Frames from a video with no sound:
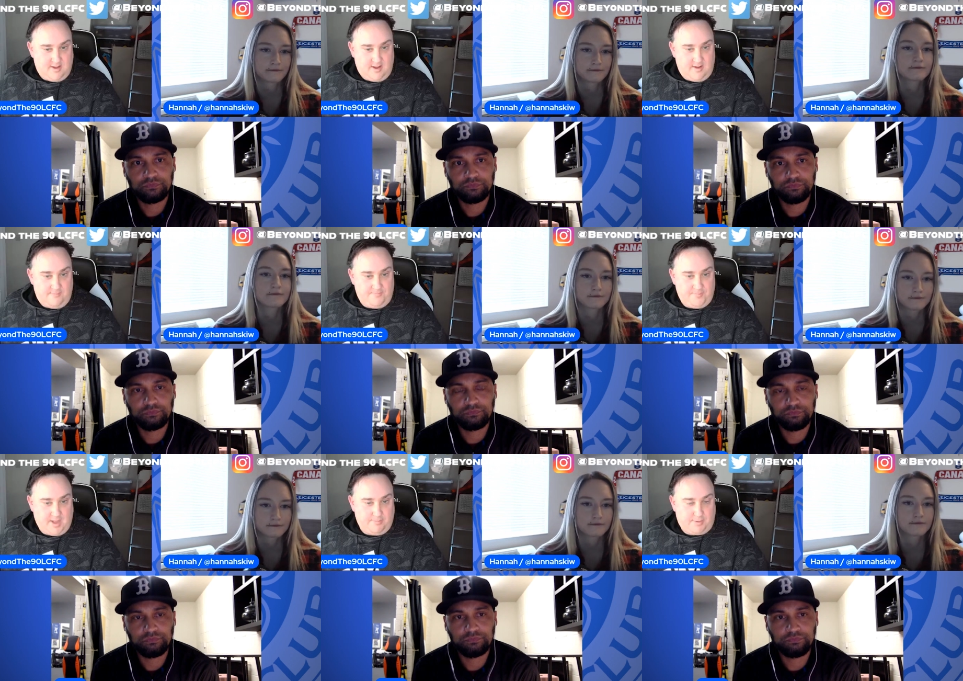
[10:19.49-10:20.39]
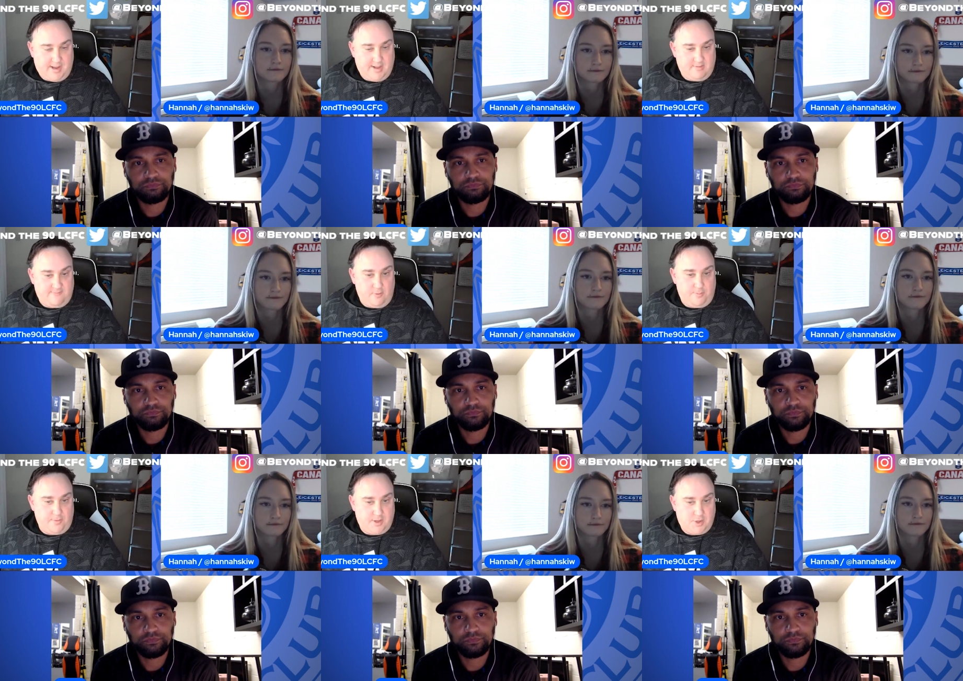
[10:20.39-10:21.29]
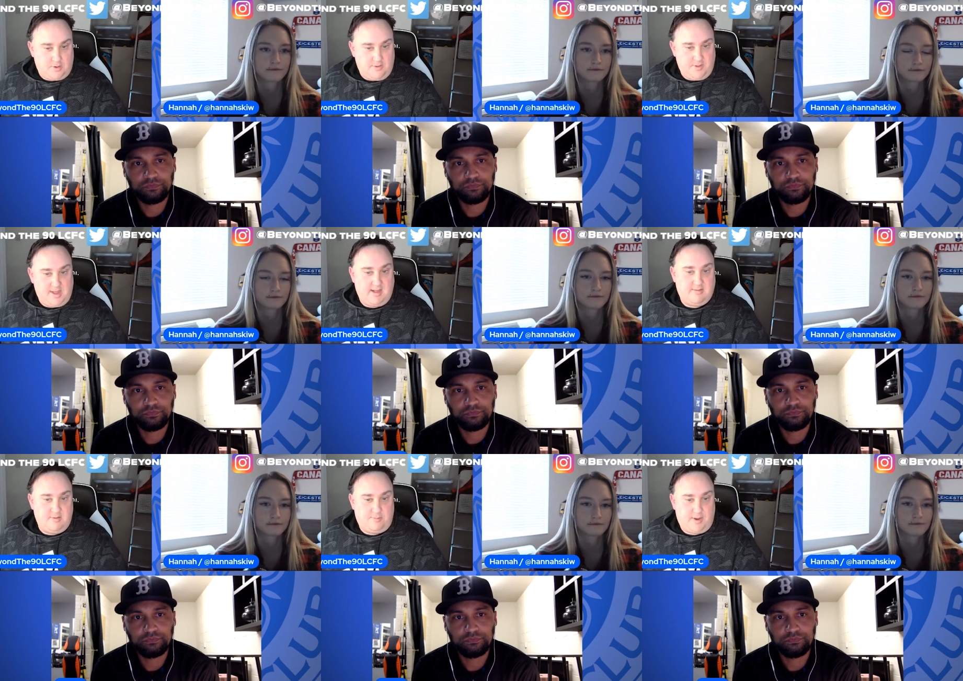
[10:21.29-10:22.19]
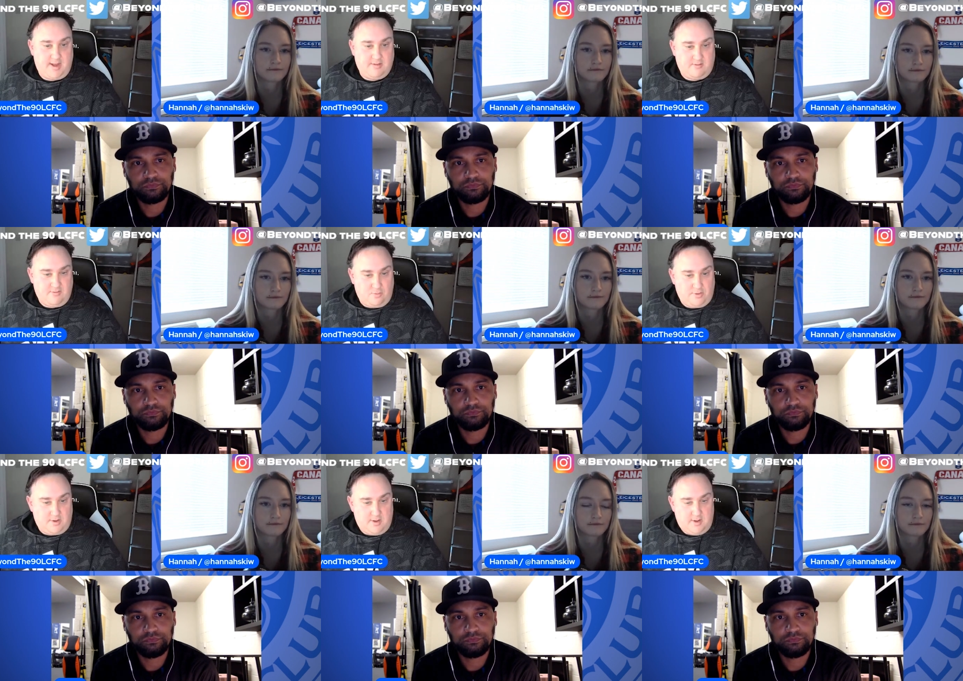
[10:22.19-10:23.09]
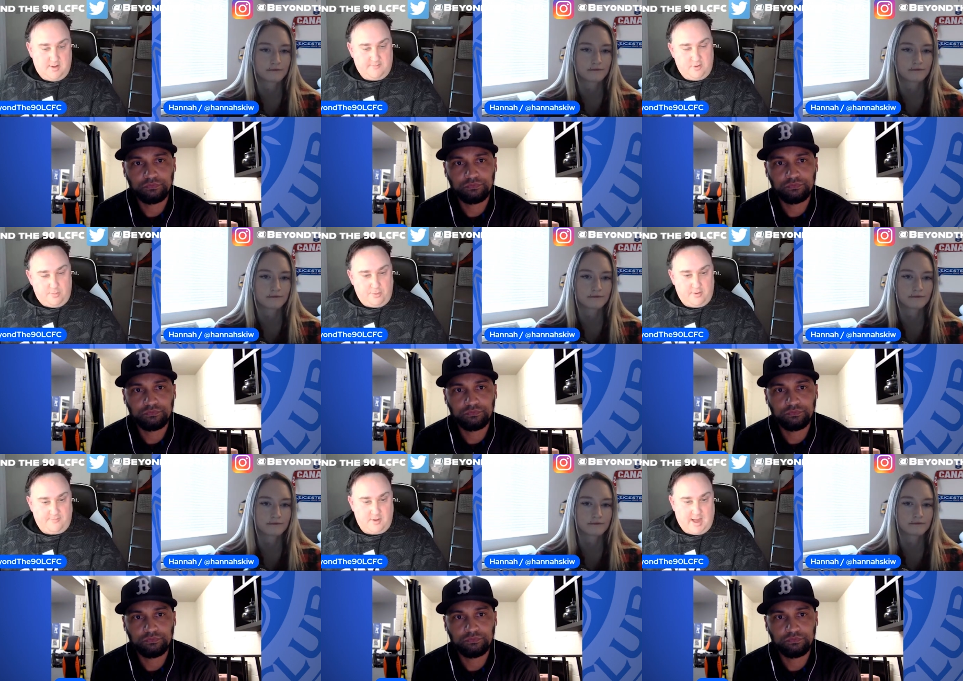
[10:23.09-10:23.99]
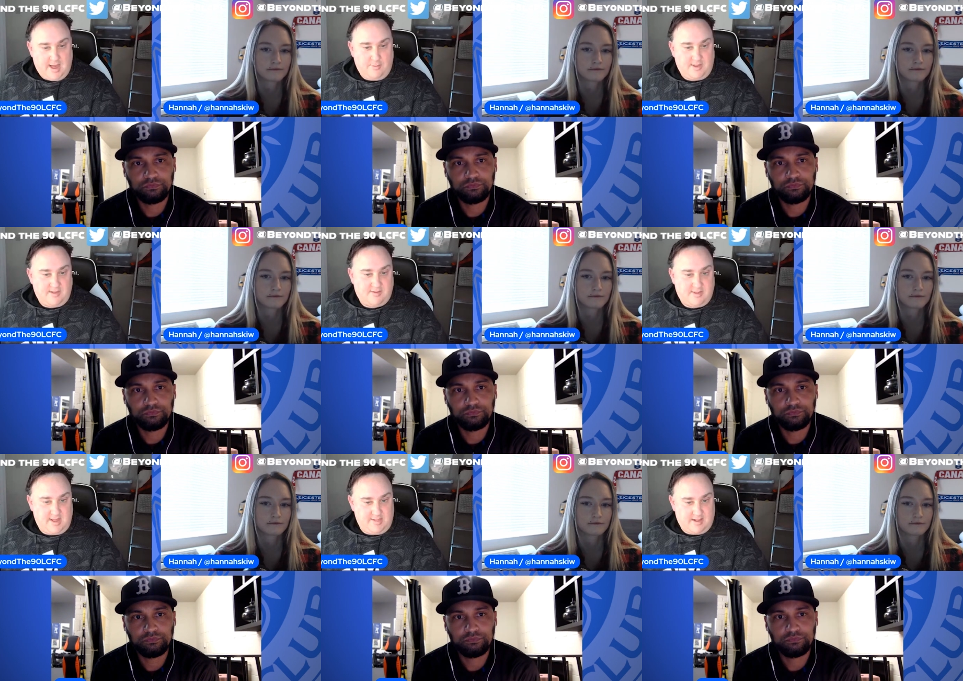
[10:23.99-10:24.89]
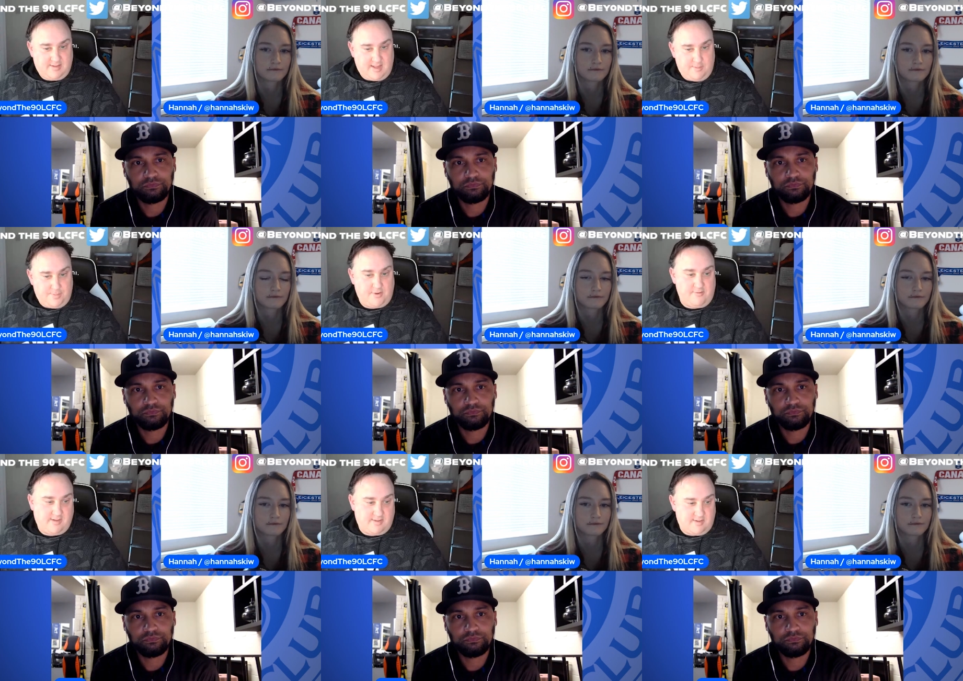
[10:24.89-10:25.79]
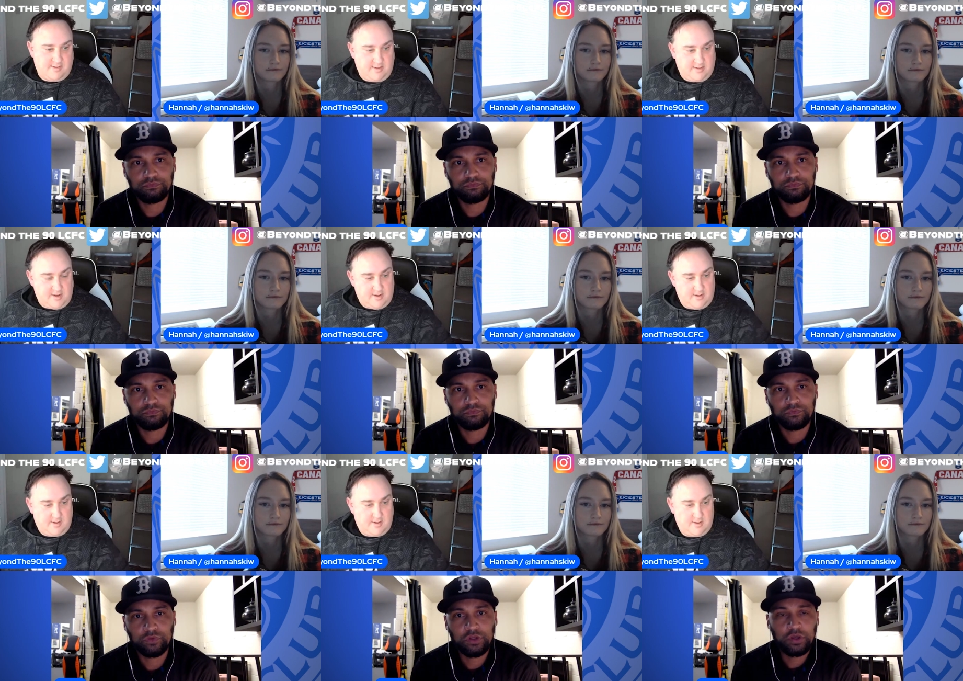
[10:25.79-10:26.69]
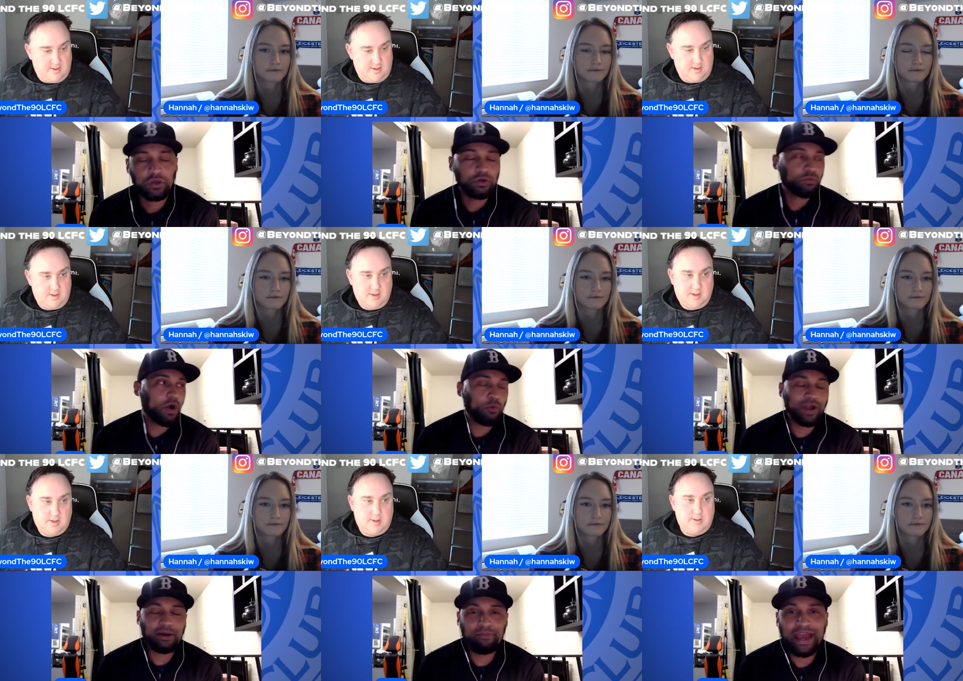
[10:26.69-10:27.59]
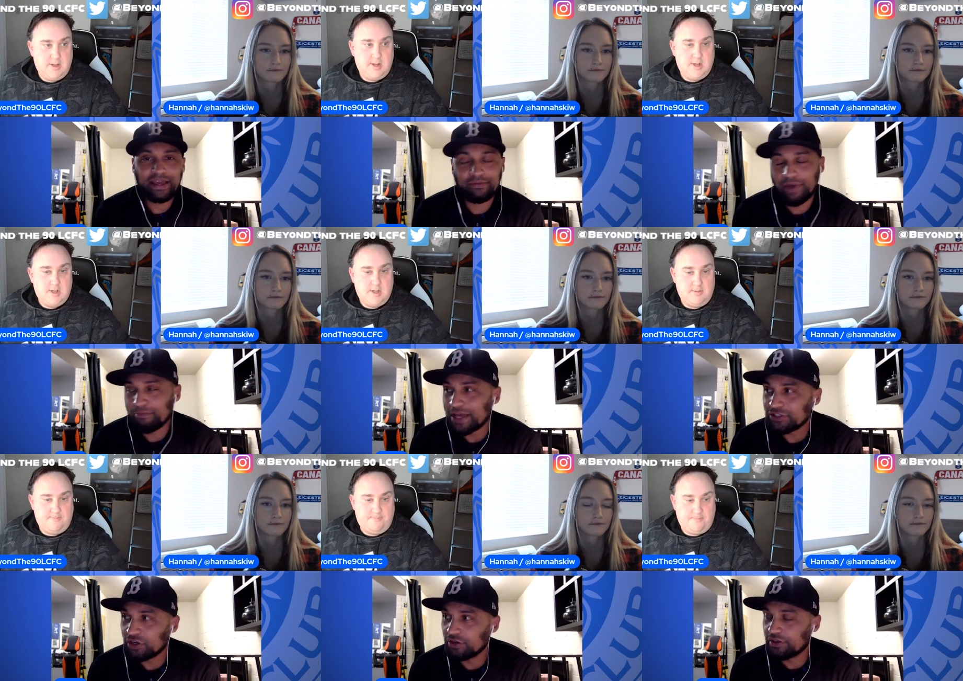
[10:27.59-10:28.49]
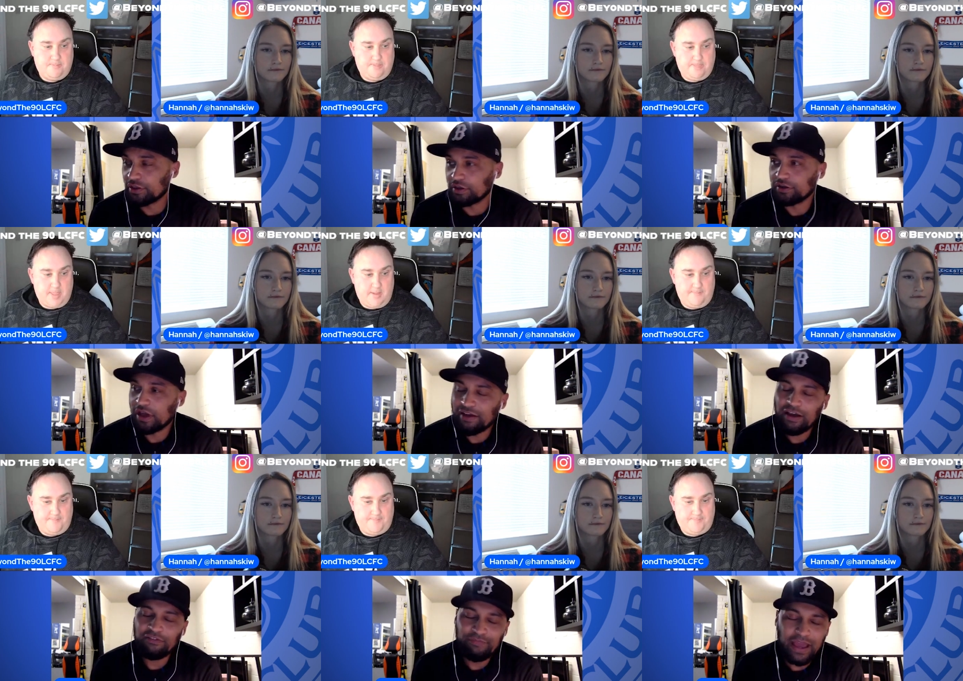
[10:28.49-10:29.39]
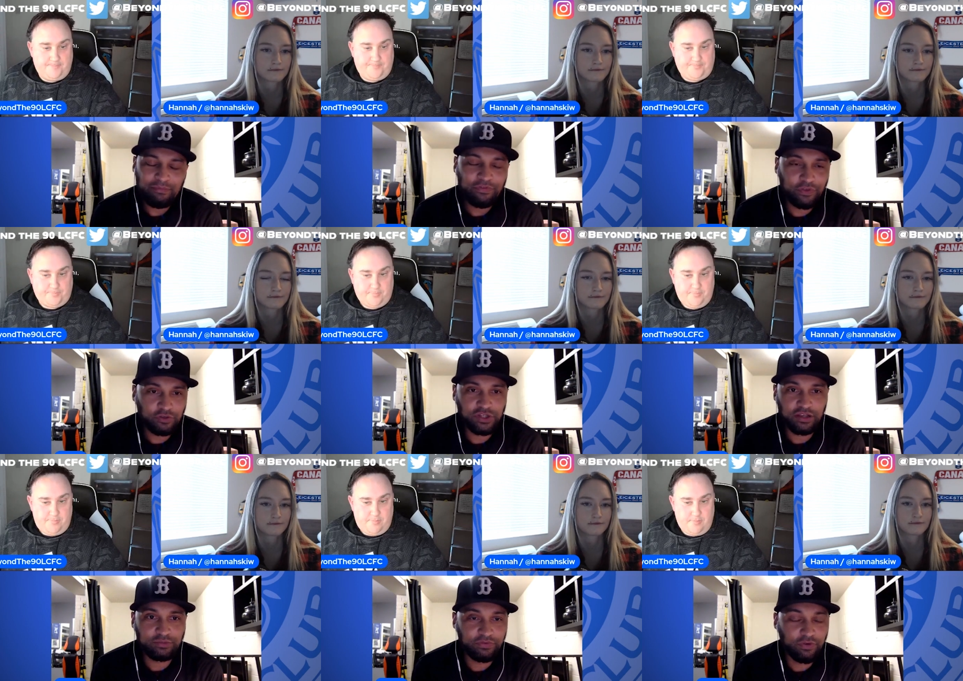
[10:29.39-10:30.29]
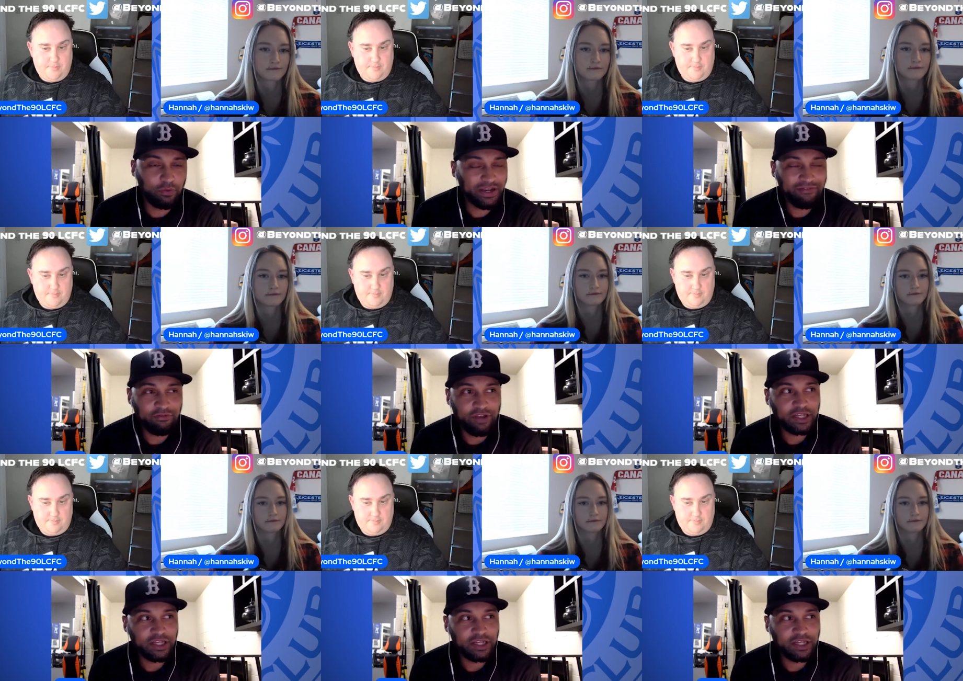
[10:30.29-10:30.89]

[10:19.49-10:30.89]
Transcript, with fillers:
Speaker 1: um, and played the football that Jonathan gets into playing. so I just wondered, from your point of view, how has it seen that
Speaker 2: team progress this season? Well, when I met him, I met Jonathan. I, have met him a few times before, but never